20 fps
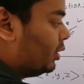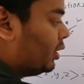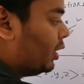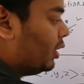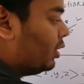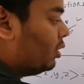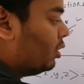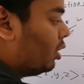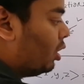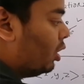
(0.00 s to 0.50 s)
z
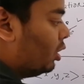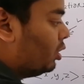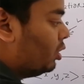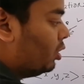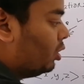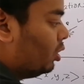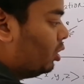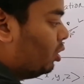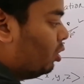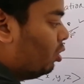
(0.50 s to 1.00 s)
naught
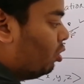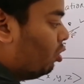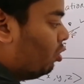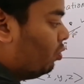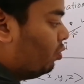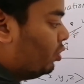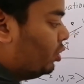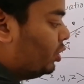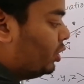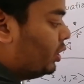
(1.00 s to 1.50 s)

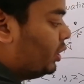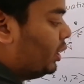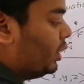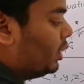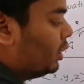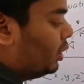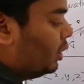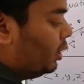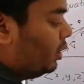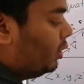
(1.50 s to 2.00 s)
over c.